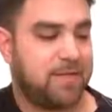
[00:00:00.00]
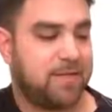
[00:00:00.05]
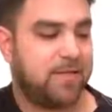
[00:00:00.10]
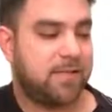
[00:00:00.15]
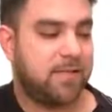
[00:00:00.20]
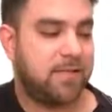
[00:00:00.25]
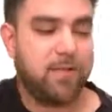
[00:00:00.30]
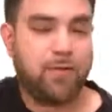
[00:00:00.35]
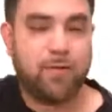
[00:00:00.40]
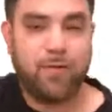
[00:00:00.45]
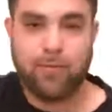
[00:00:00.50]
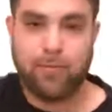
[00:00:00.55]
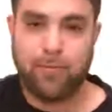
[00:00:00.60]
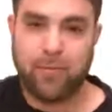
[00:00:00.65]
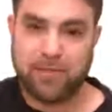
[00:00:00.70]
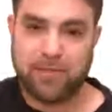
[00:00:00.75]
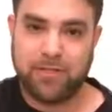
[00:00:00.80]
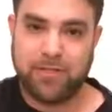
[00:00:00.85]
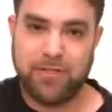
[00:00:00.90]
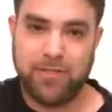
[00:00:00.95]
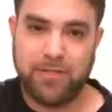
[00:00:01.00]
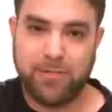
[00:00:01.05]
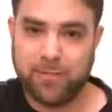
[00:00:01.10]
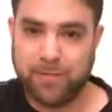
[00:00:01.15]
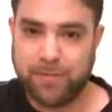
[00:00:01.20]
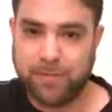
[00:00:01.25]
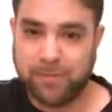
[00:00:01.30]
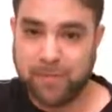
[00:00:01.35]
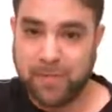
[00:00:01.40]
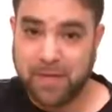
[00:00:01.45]
So we'll
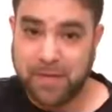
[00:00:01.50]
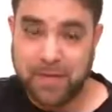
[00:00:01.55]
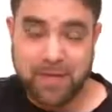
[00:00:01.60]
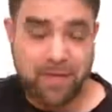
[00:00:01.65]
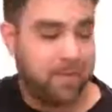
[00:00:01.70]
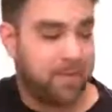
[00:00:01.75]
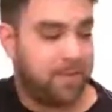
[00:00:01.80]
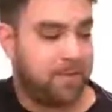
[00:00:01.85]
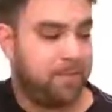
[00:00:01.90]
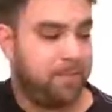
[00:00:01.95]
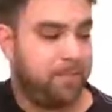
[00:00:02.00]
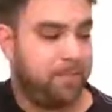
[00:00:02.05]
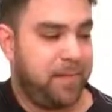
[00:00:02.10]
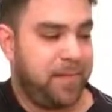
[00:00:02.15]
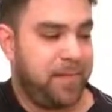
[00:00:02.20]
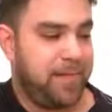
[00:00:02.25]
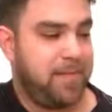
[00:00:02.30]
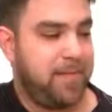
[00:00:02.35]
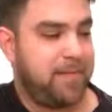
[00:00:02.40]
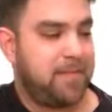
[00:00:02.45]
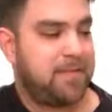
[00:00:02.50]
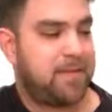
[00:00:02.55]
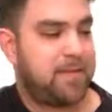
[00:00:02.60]
tune the B